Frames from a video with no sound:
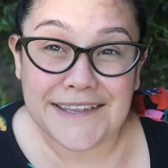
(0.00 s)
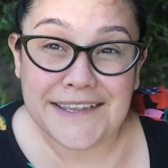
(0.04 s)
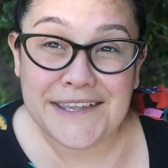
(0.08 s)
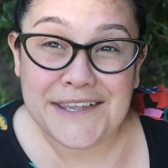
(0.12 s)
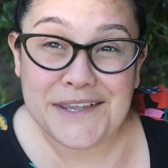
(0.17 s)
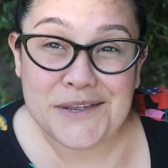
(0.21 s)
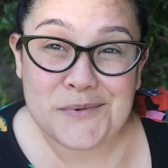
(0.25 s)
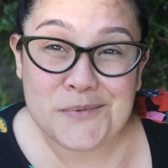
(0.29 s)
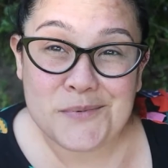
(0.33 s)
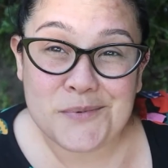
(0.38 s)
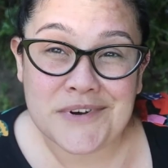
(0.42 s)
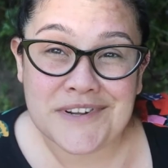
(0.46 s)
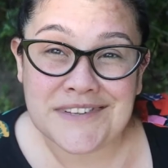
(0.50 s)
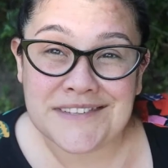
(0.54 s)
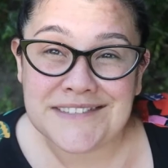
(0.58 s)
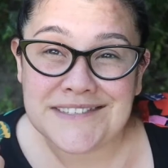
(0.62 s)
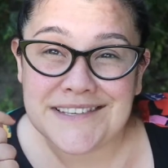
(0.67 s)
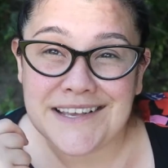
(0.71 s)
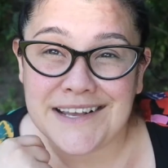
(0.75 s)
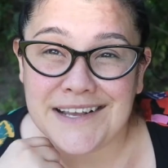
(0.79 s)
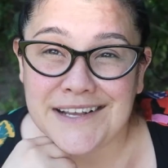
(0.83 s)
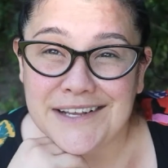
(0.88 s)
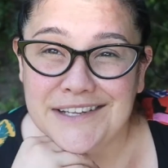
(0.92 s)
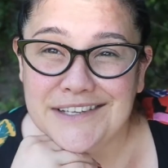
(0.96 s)
He
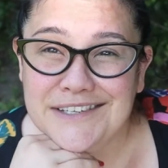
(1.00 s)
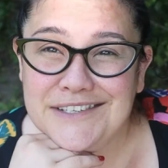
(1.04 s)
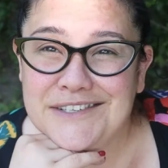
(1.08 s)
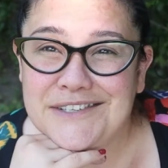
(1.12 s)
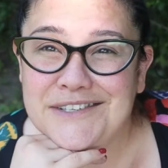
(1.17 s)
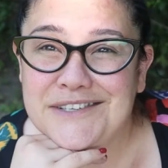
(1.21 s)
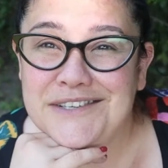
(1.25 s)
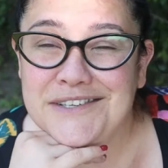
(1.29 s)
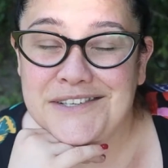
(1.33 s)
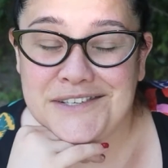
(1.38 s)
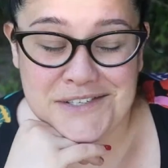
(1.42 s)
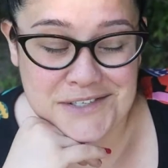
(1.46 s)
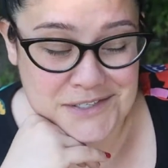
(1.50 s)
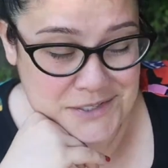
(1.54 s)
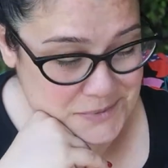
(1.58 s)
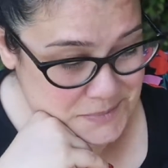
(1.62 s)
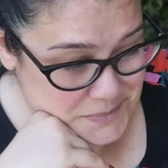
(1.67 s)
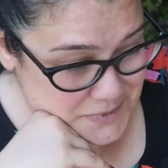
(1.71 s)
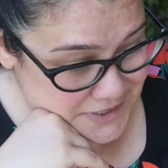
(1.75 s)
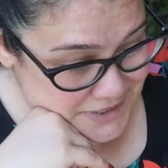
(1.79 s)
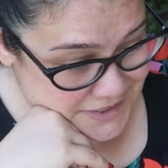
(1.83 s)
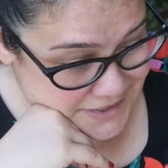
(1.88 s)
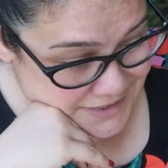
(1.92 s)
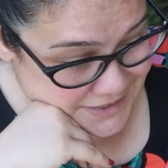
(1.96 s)
wants to
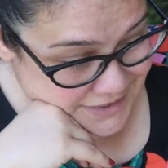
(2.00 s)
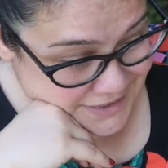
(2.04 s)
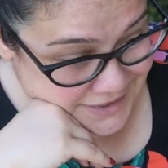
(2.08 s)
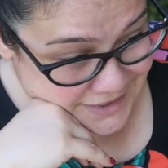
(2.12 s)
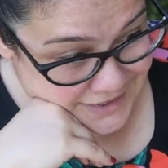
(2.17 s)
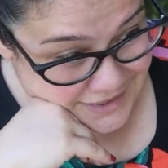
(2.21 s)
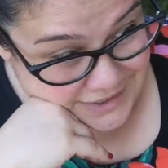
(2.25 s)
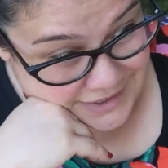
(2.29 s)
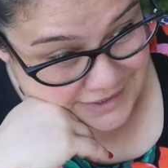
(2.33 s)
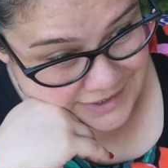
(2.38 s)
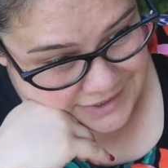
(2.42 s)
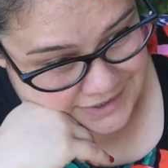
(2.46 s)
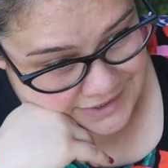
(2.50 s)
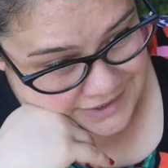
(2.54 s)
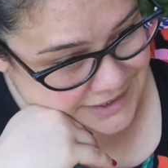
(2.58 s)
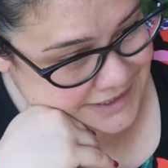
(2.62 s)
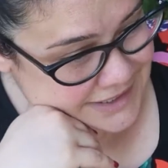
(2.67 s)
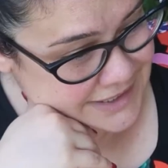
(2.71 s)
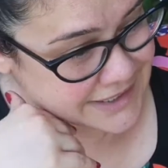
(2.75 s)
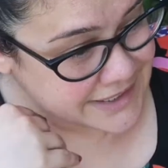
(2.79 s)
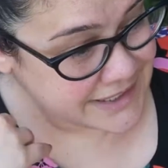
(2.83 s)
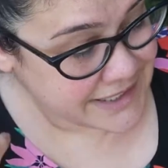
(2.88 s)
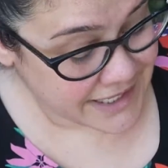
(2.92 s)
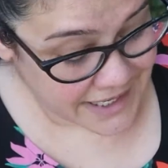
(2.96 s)
be
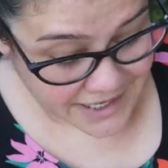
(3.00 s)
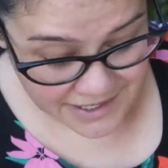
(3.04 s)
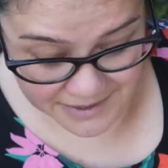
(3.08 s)
the